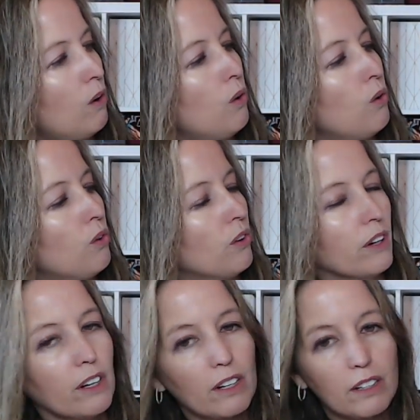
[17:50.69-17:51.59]

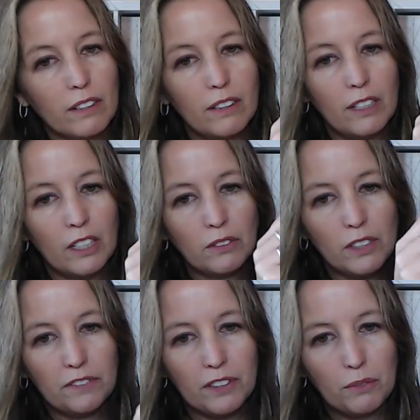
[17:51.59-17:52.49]
or, you know,
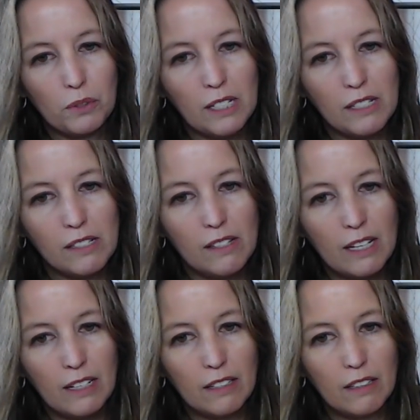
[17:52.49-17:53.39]
different ones
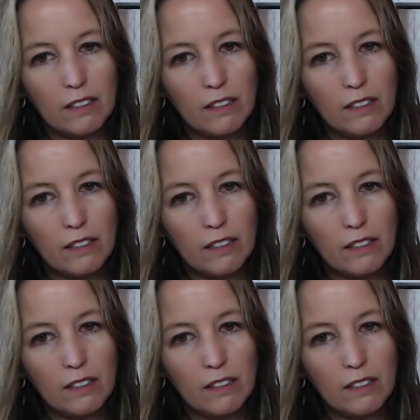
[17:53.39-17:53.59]
that